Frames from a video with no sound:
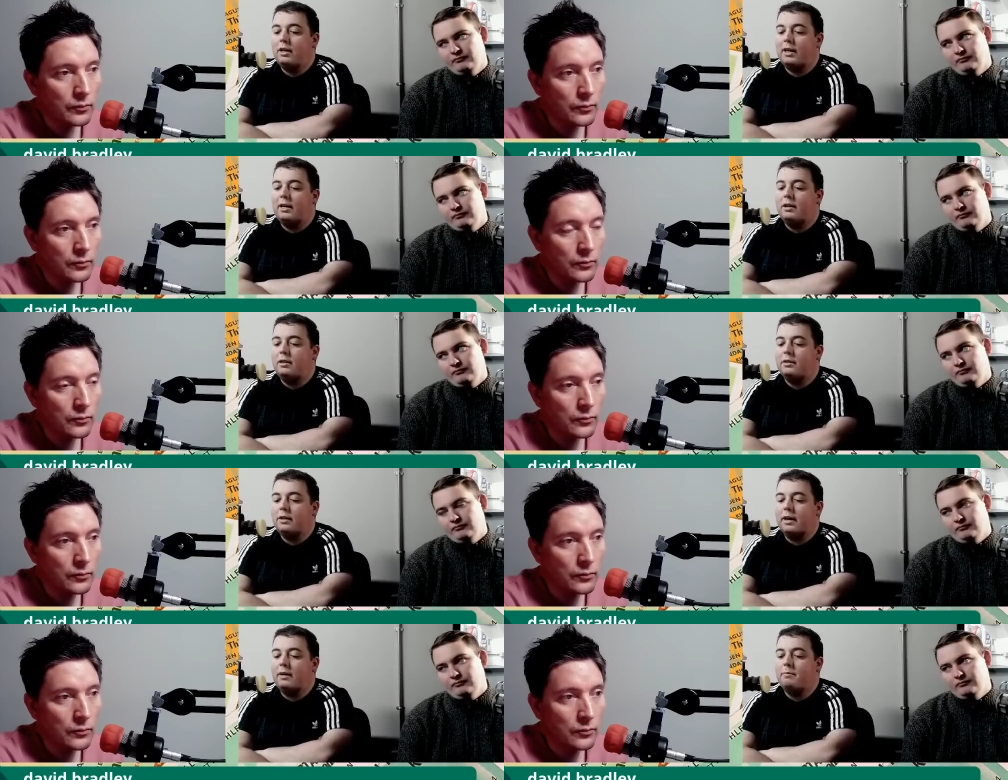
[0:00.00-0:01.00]
Speaker 1: kind of
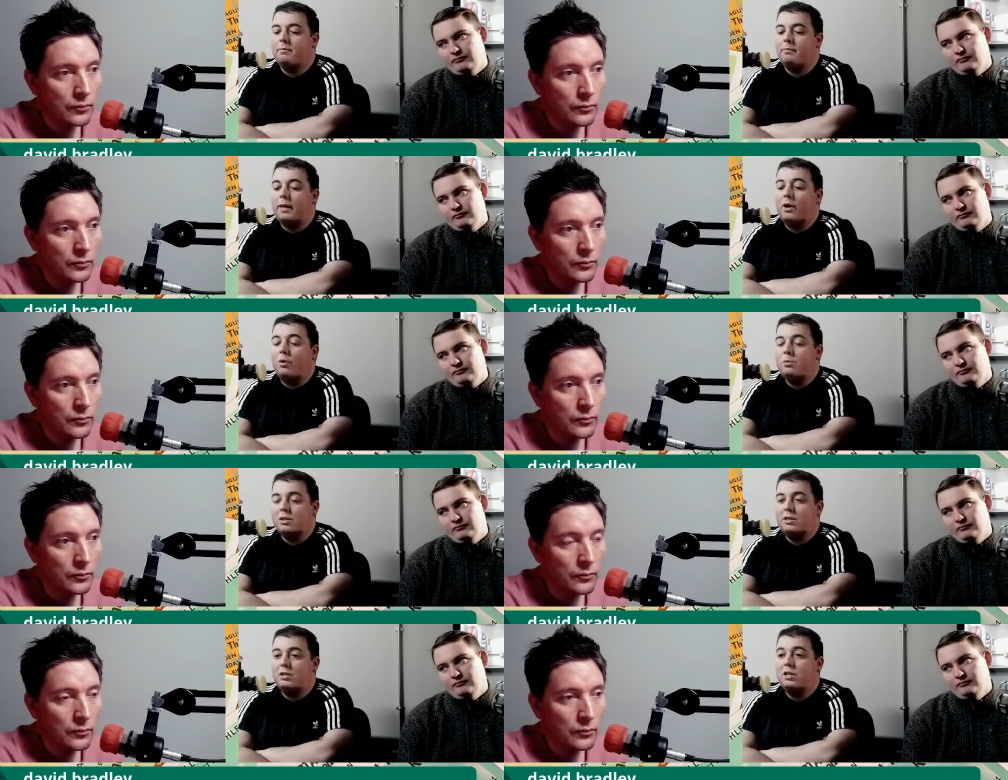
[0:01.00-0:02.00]
um, that
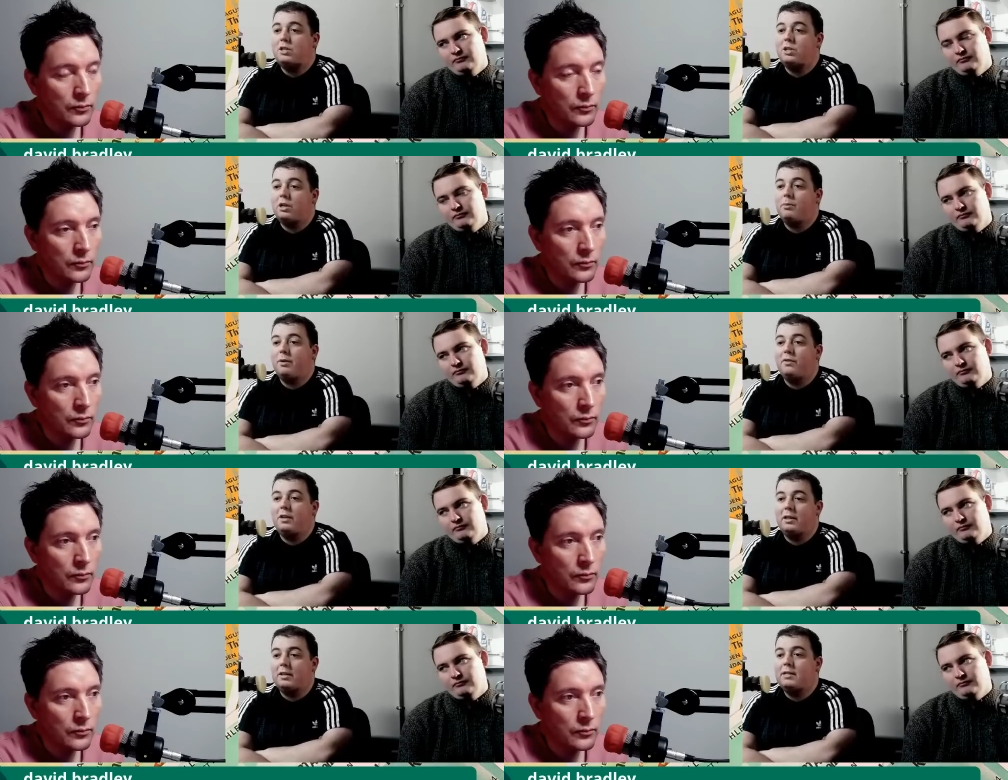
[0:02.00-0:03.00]
option to change it up if you
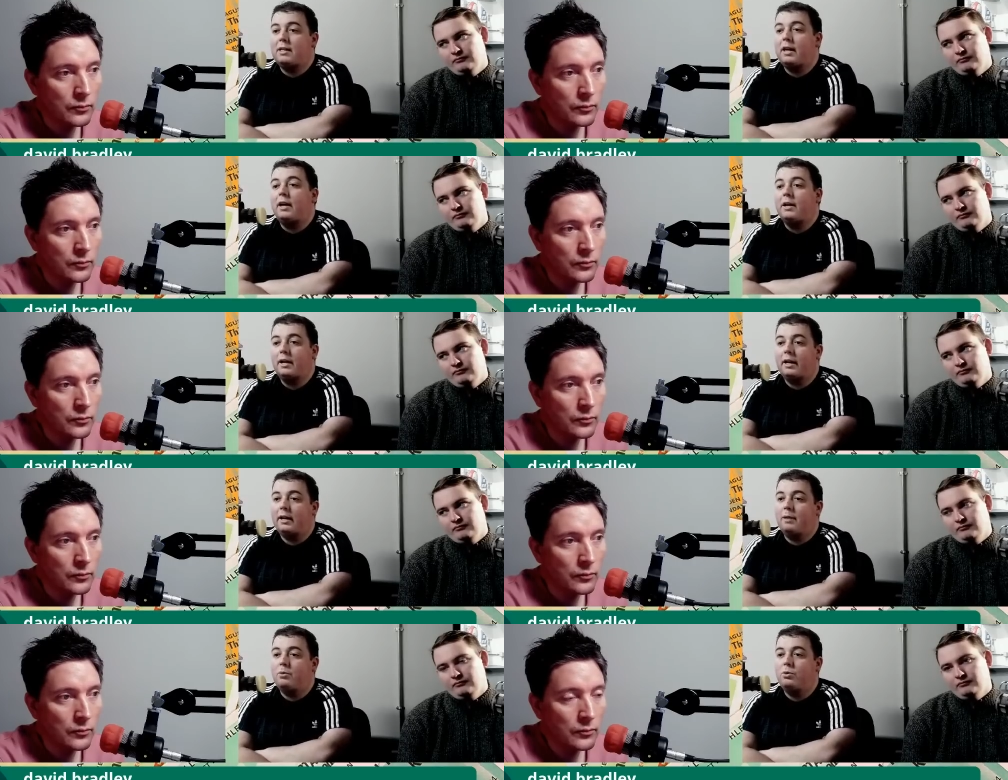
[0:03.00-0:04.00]
needed to get a, a
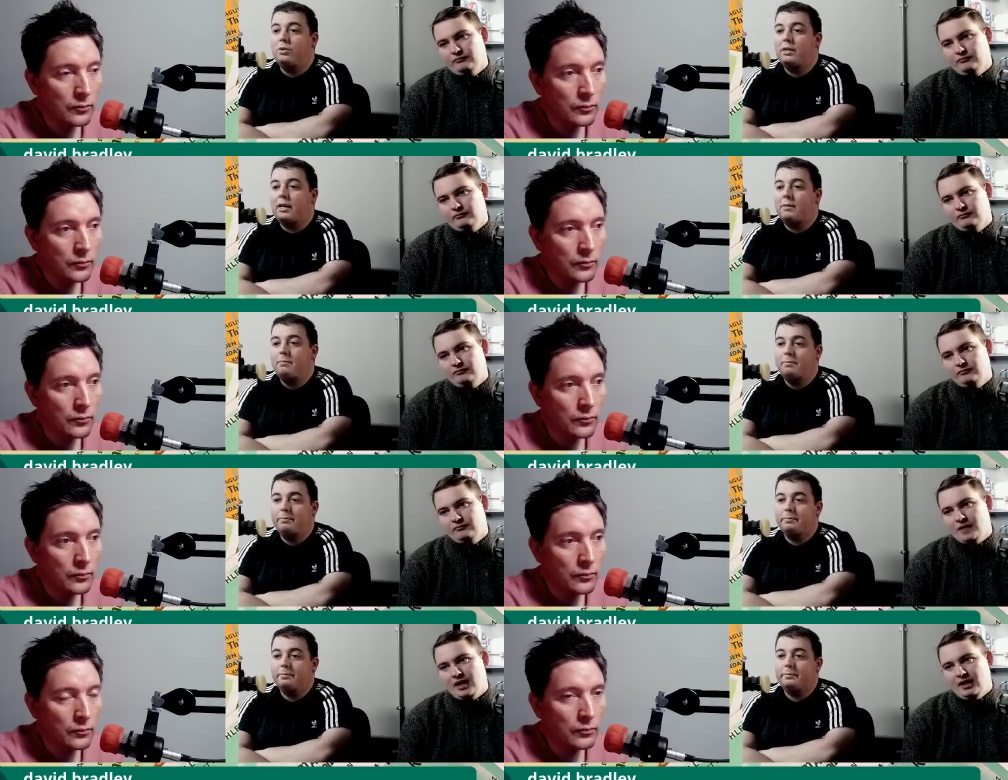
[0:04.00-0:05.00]
grab hold of the game.
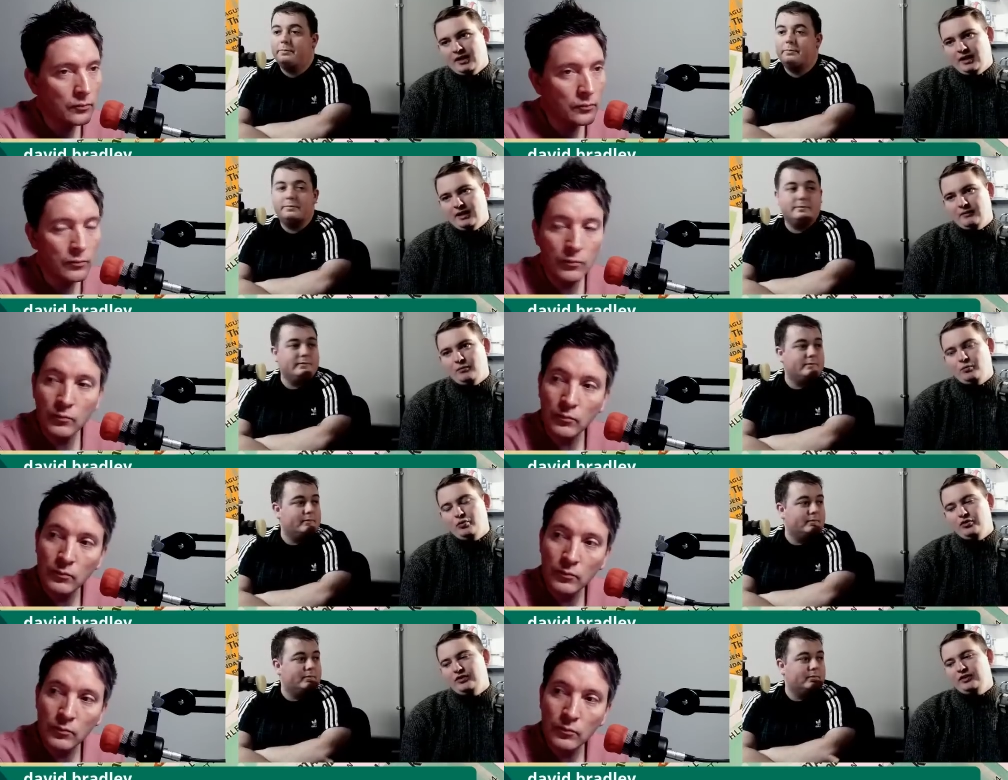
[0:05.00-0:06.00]
Mm-hmm.
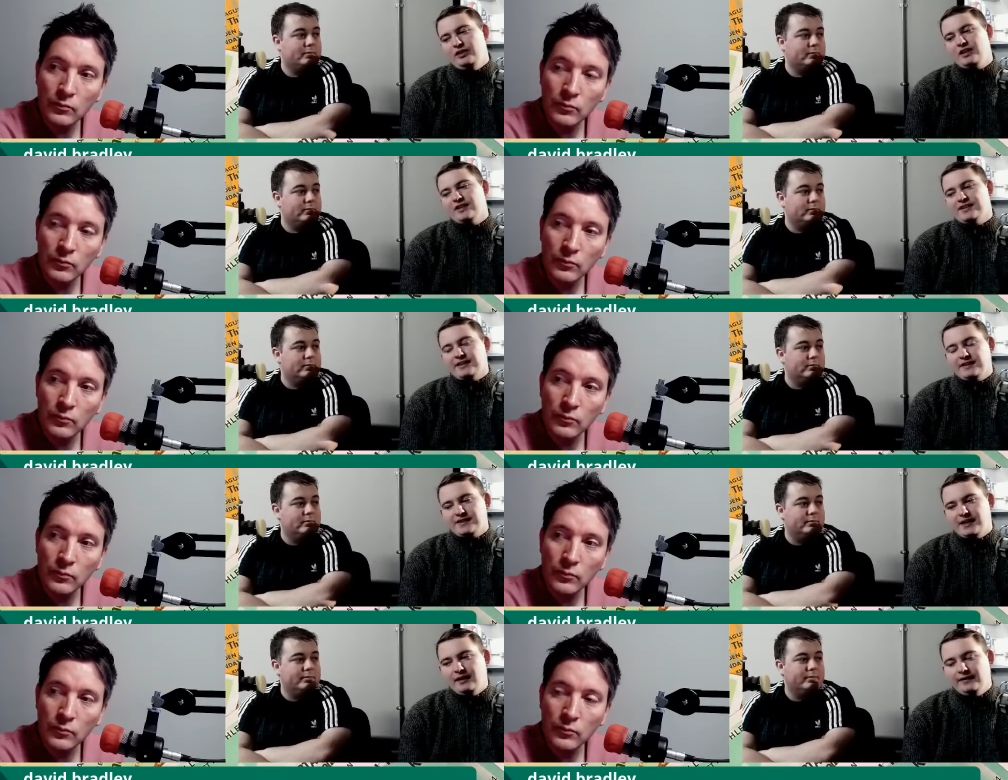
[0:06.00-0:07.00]
Speaker 2: Would you consider
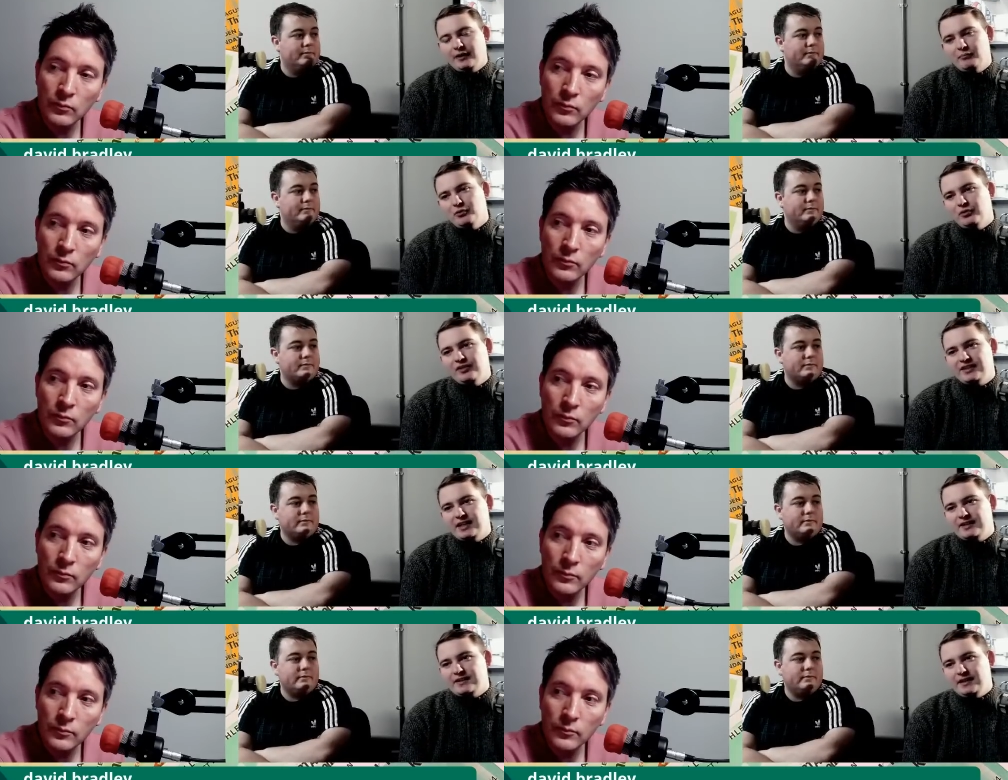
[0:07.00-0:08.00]
starting Turnbull in the
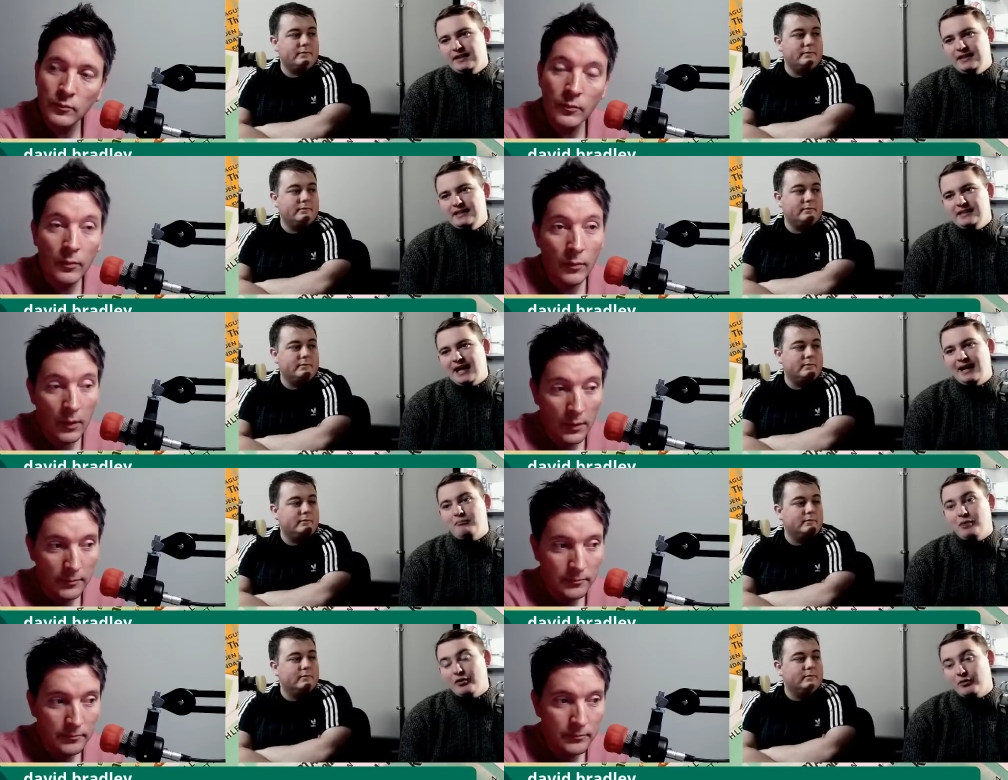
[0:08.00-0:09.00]
sense that he's at
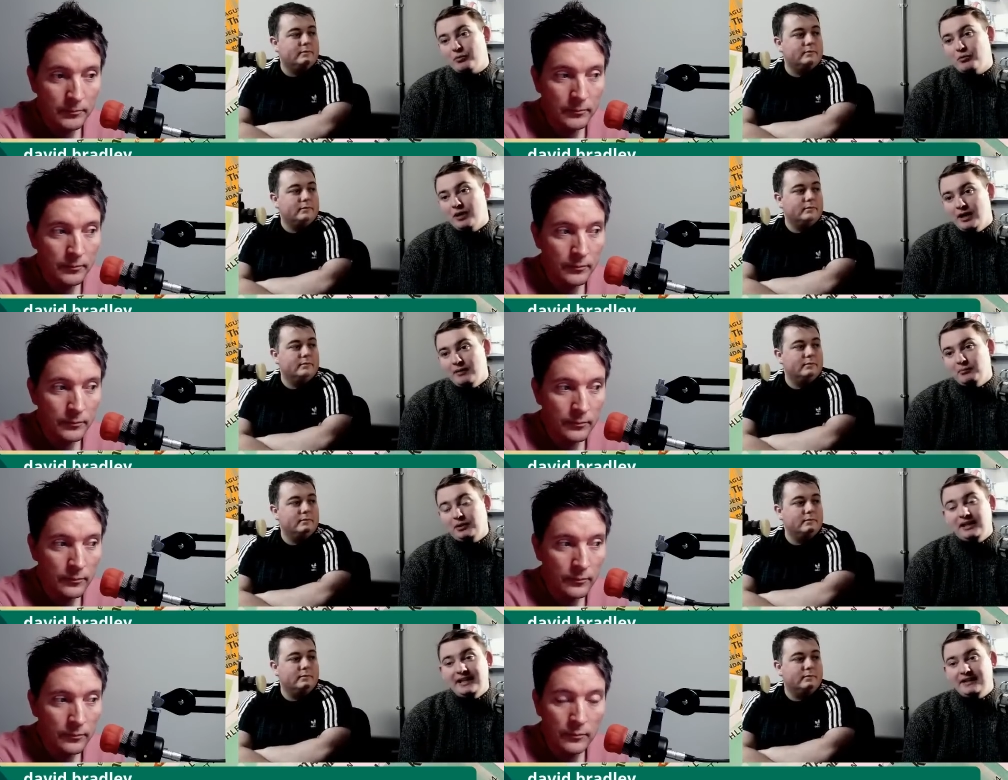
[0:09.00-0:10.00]
Motherwell
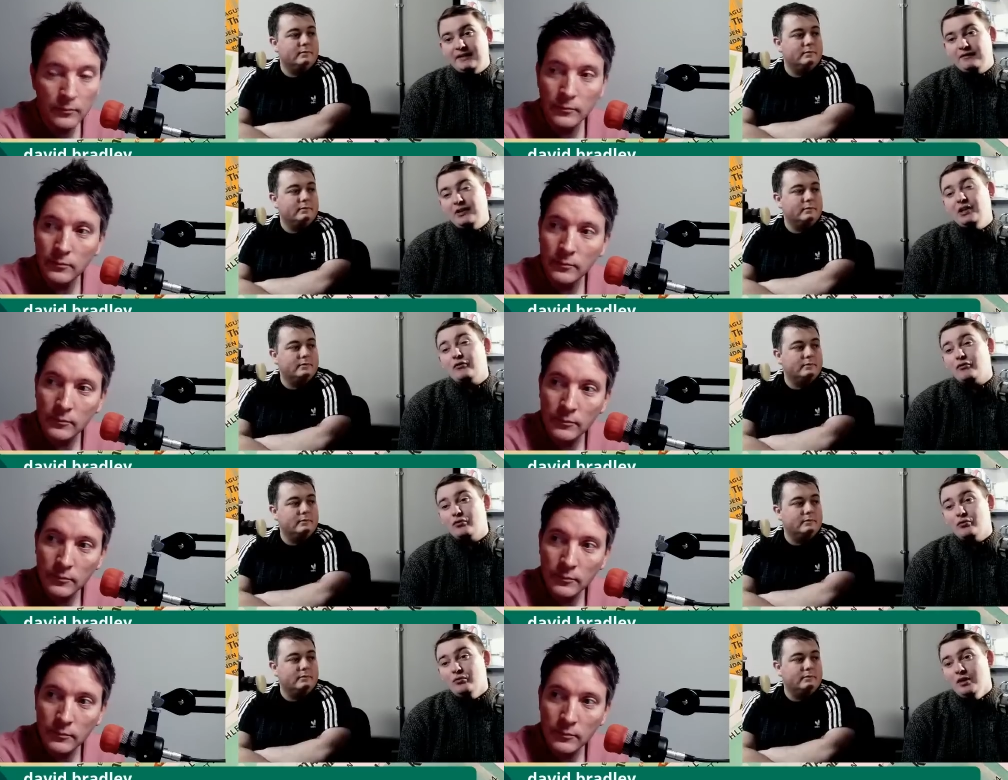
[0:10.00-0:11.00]
played in a freer
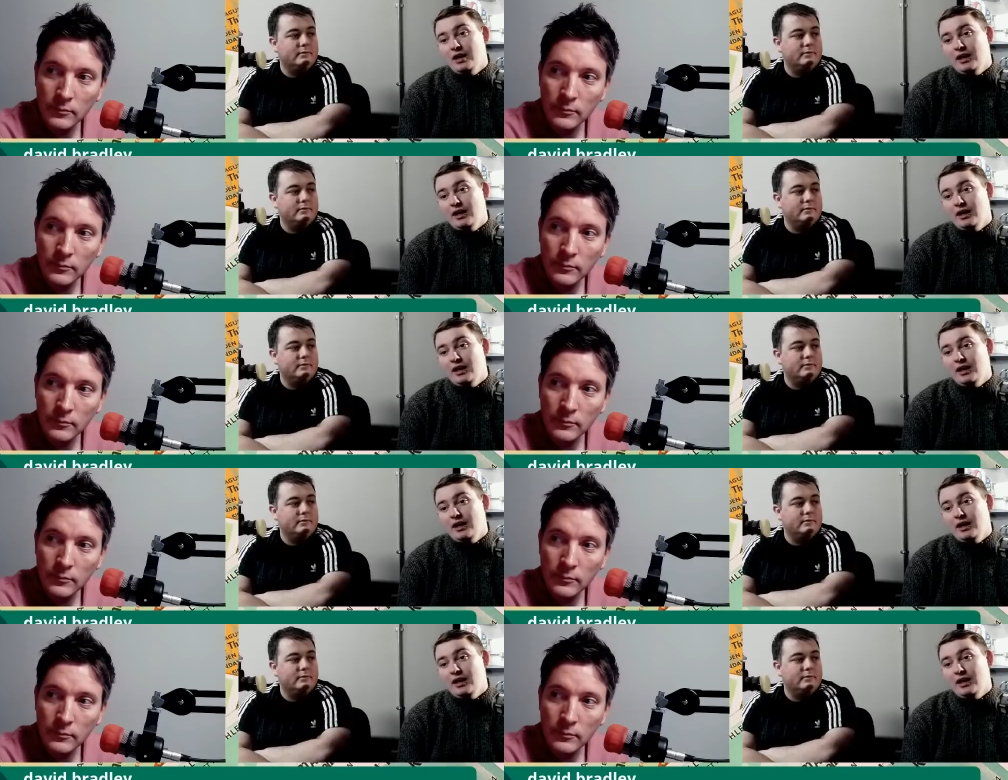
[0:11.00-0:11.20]
role,